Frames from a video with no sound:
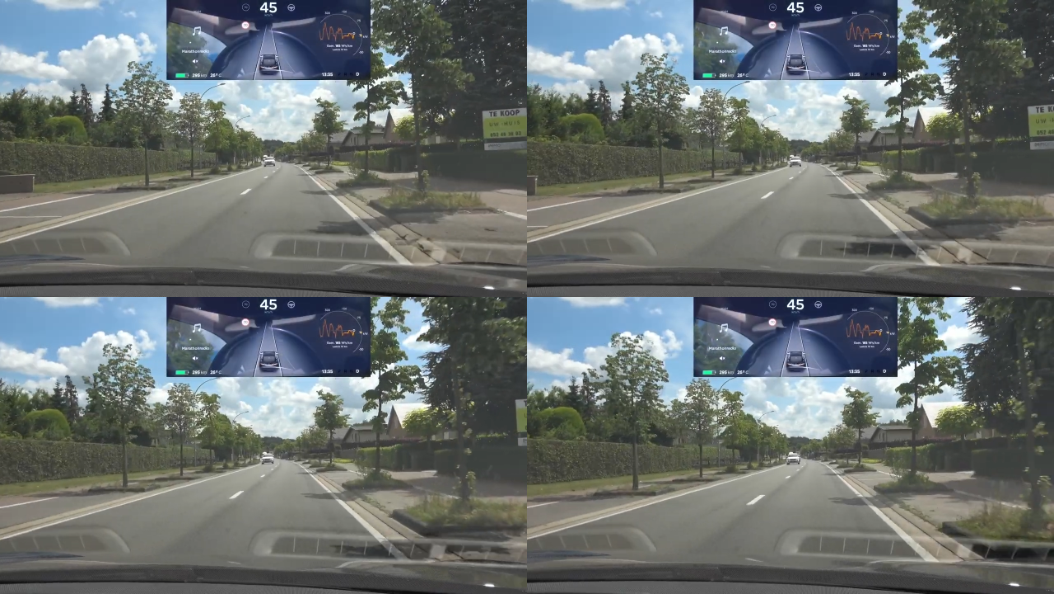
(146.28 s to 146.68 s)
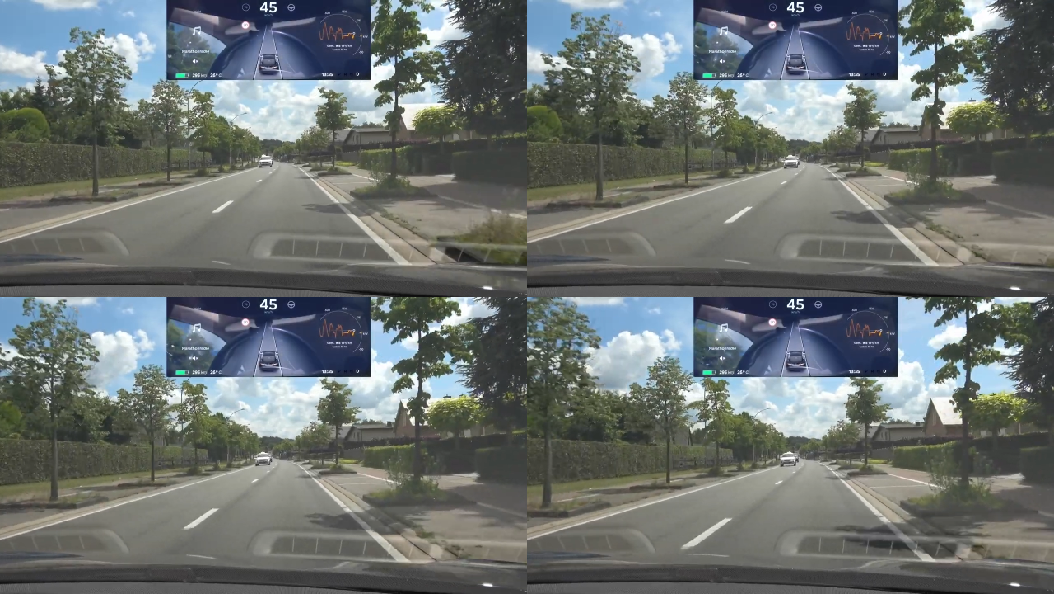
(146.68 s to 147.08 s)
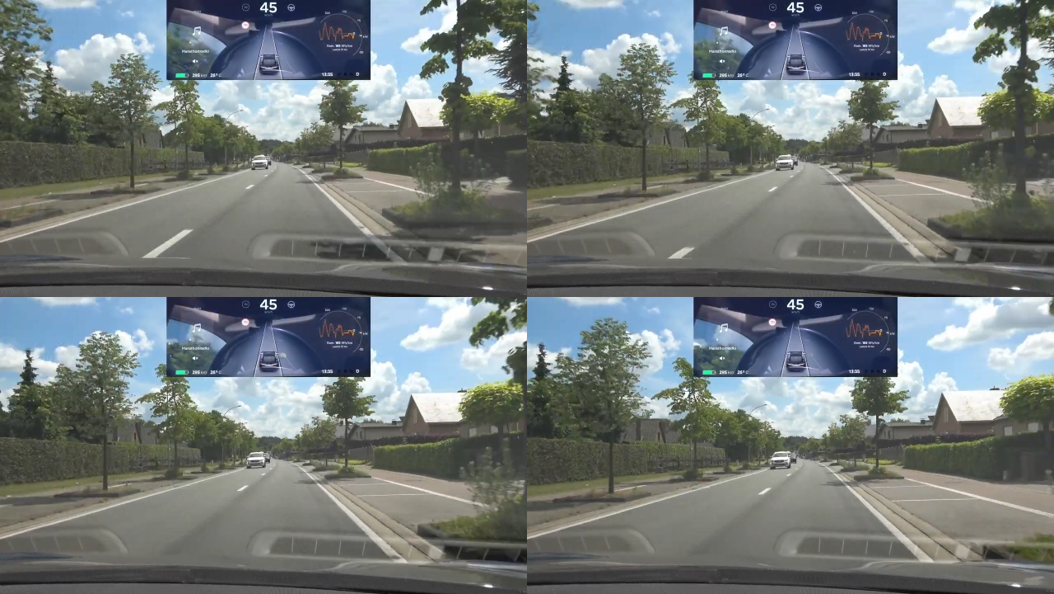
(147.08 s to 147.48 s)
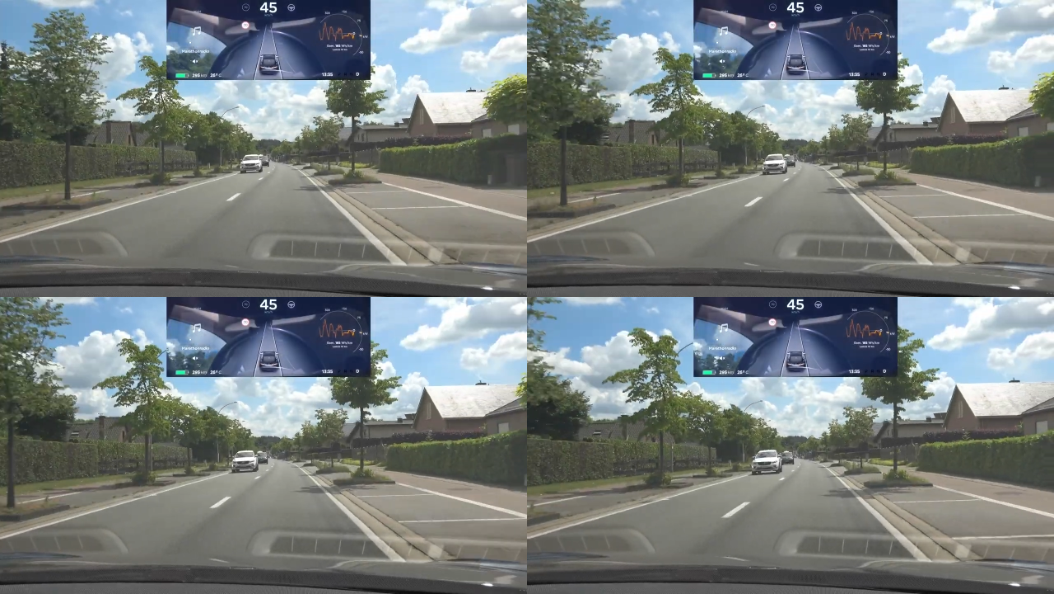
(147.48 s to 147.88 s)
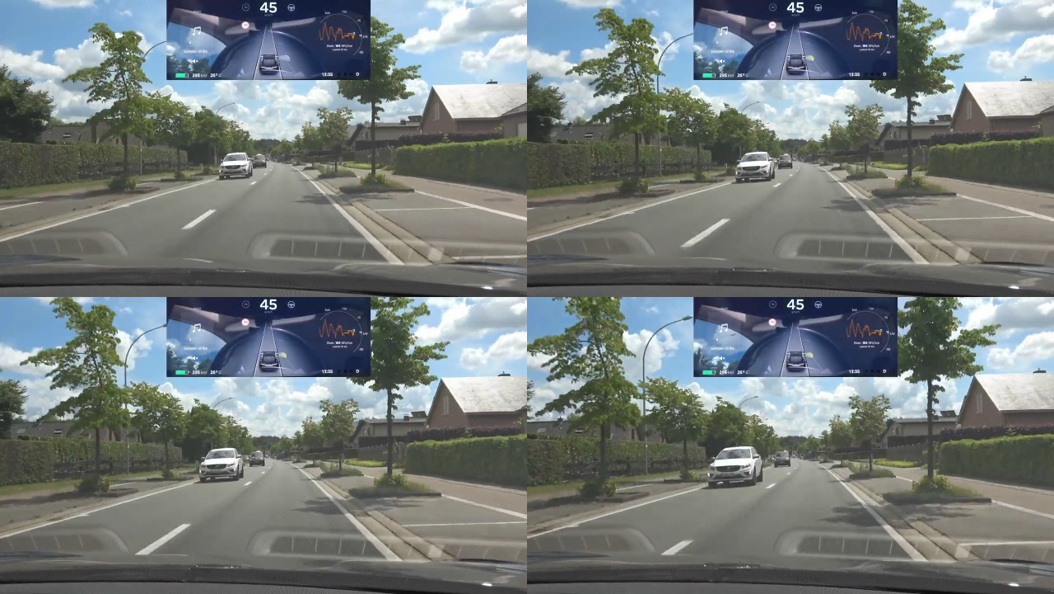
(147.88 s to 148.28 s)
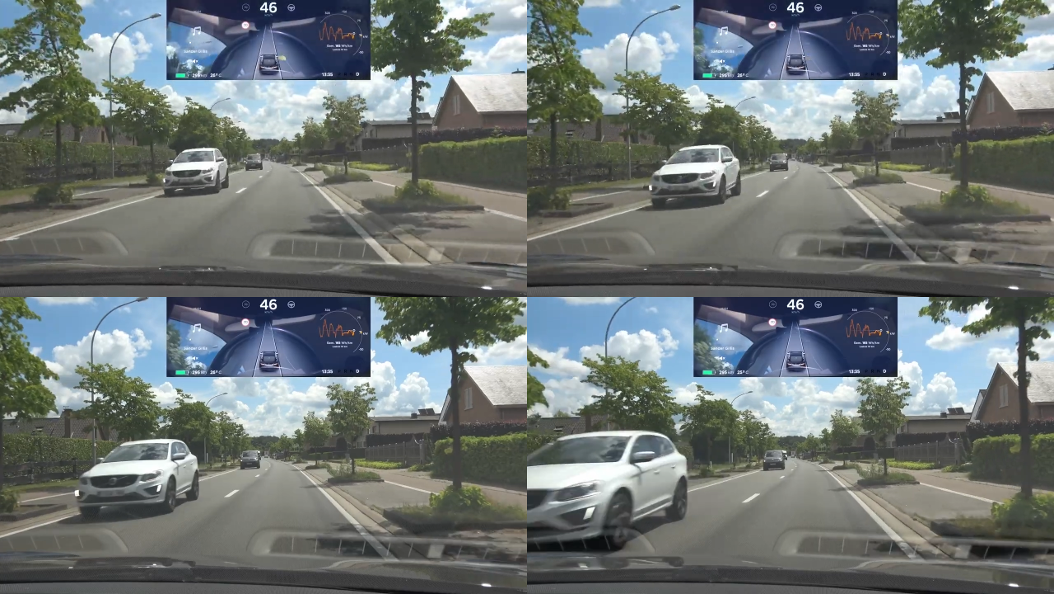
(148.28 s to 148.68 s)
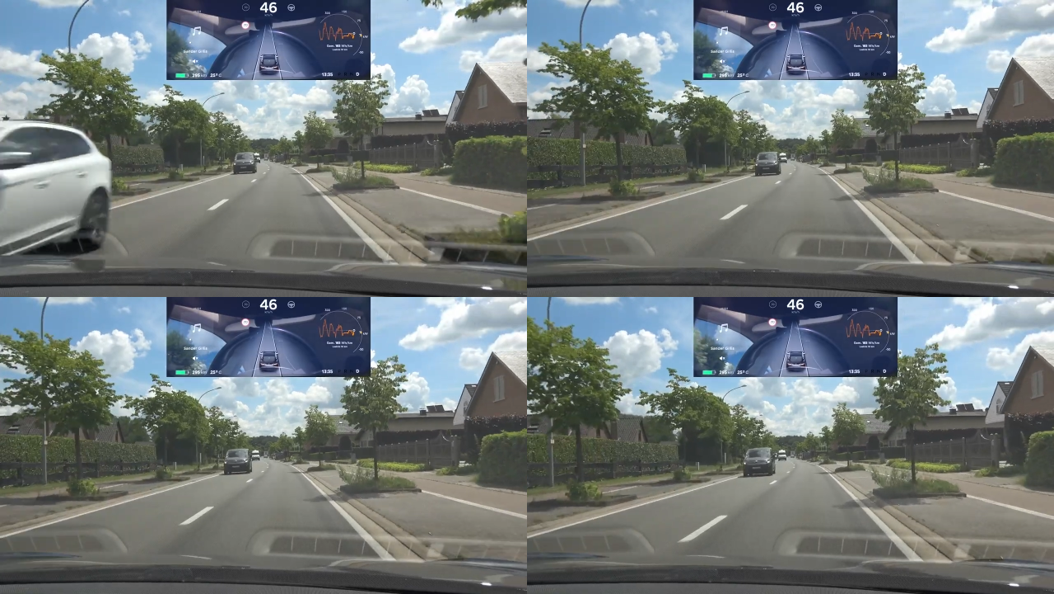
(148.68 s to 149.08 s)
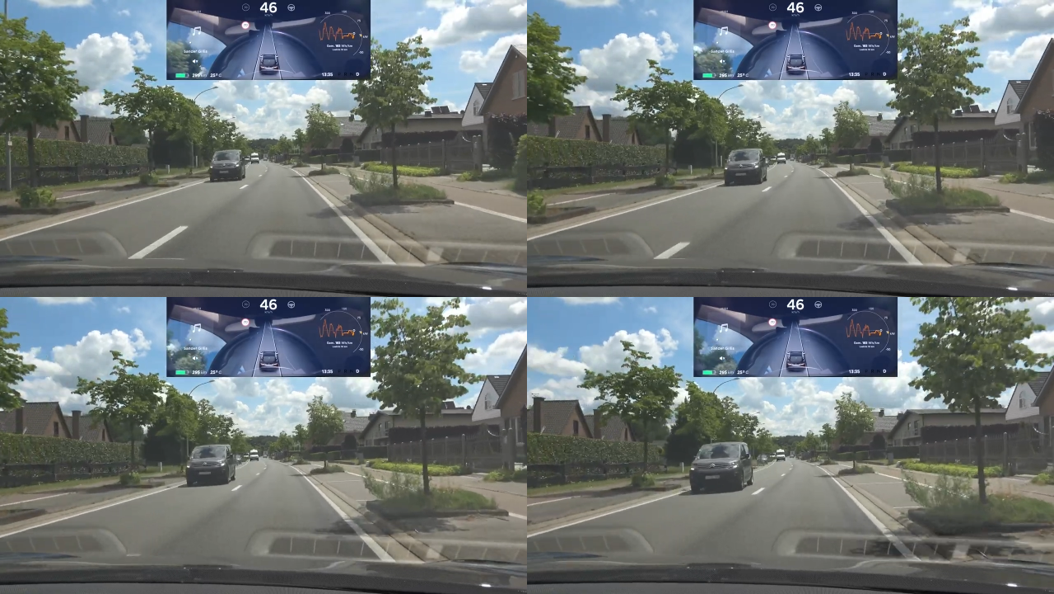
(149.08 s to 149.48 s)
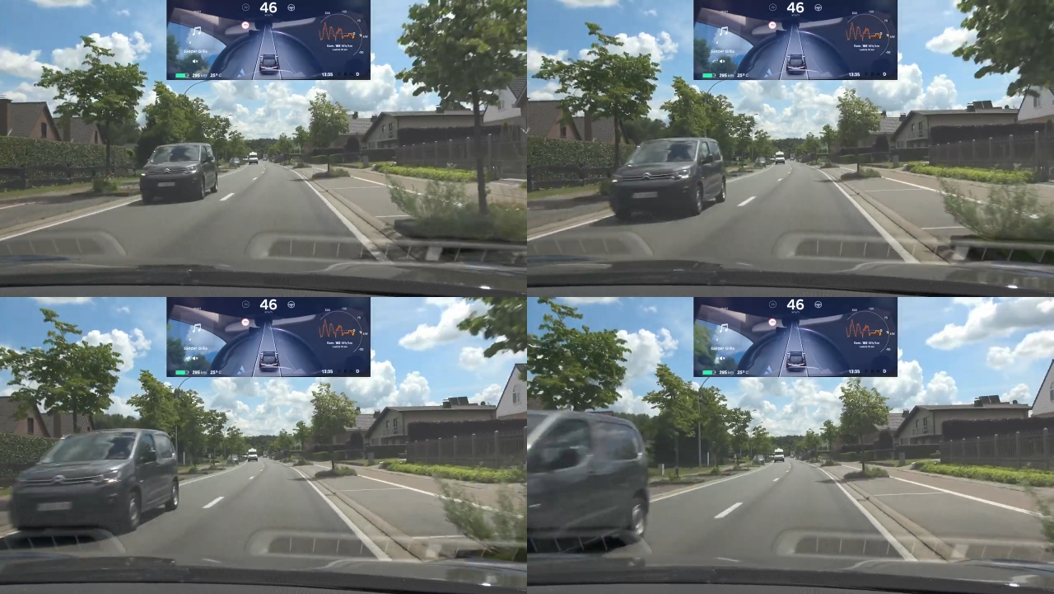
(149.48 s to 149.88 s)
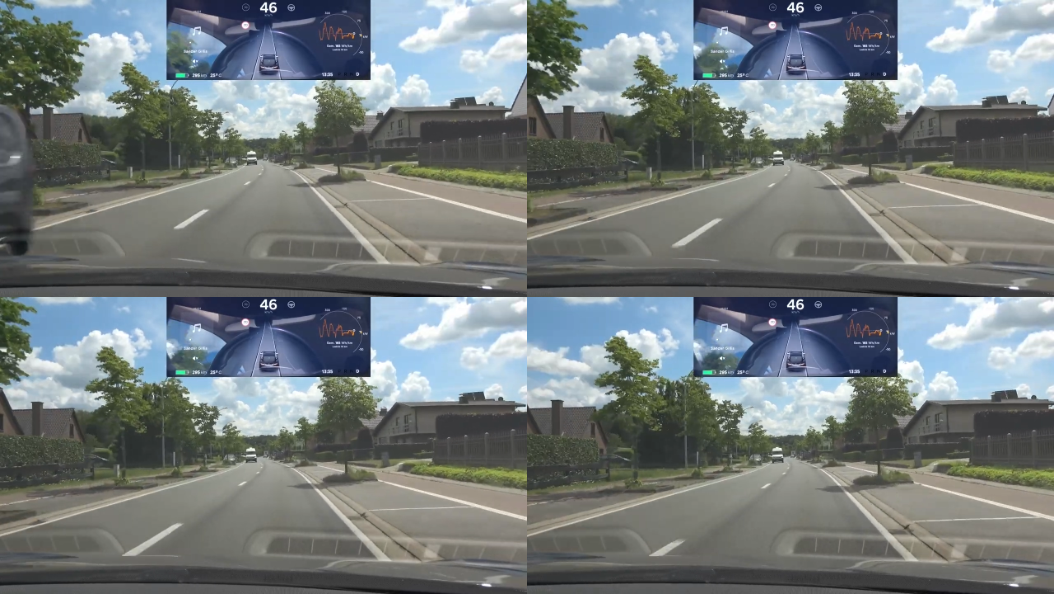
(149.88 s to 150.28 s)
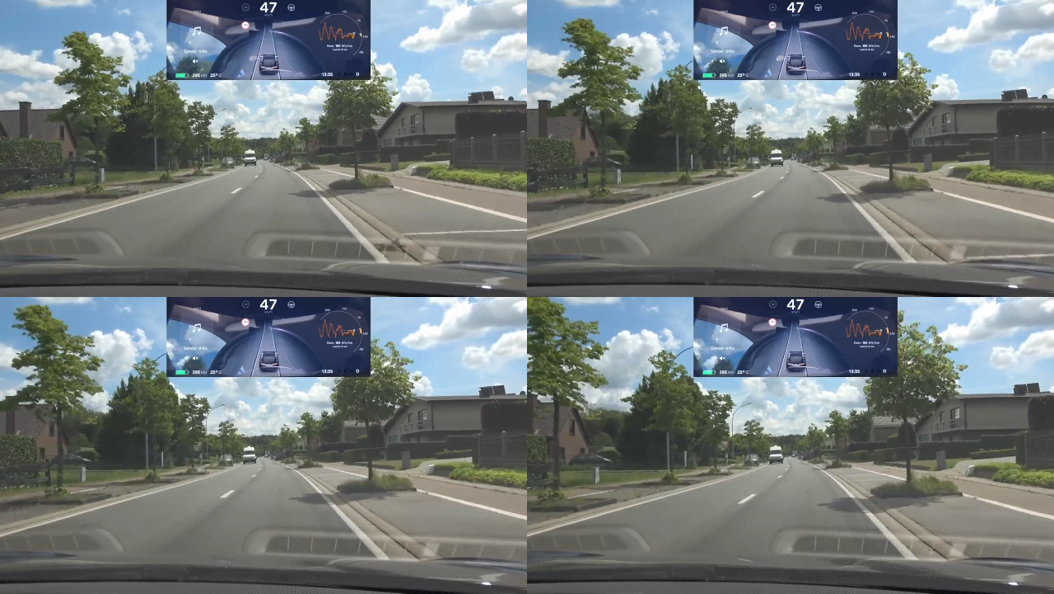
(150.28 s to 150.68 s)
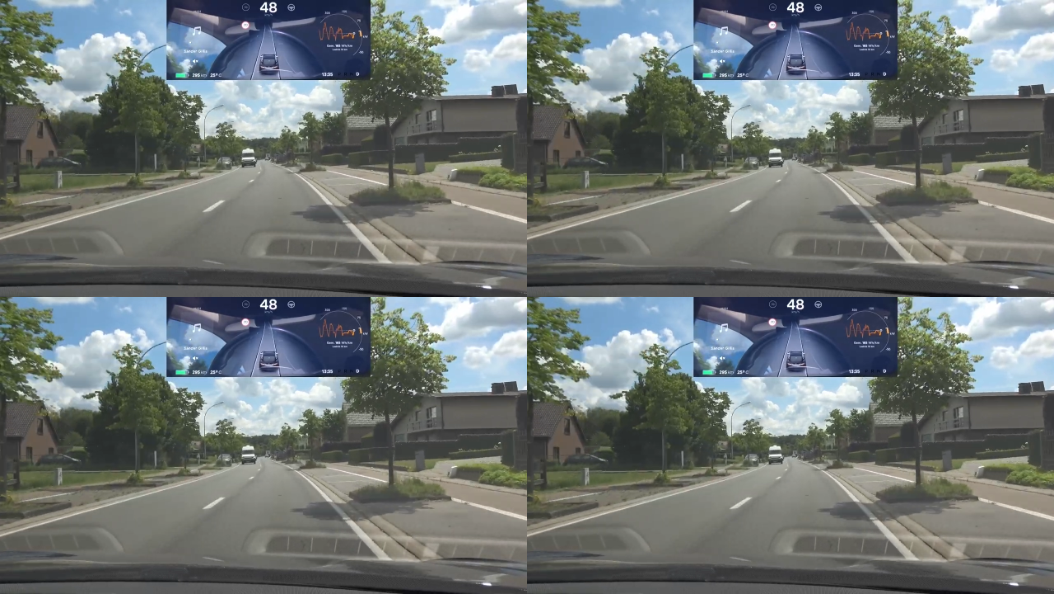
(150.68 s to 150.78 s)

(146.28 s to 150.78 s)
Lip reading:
No face is visible, so there are no lips to read.